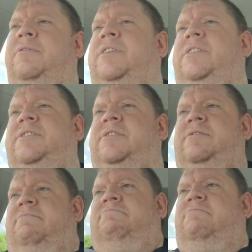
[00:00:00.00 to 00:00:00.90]
and
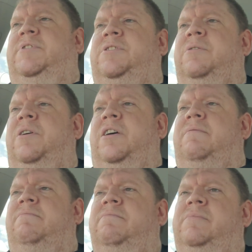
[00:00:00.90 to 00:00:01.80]
it's no
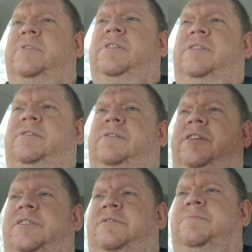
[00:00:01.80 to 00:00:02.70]
good.
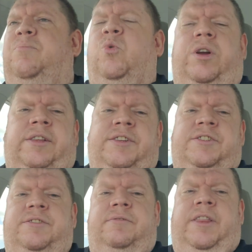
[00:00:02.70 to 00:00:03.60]
And it's
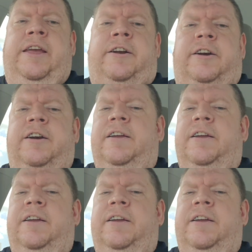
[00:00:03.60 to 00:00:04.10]
pointless theater.